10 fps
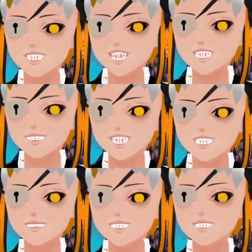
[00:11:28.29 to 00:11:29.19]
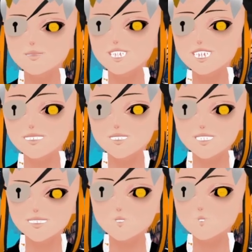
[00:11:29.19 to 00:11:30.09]
back down can actually
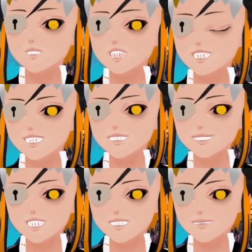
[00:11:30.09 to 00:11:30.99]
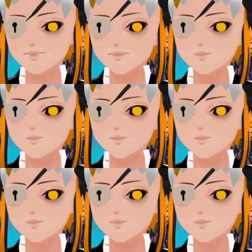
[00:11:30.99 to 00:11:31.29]
do a lot of damage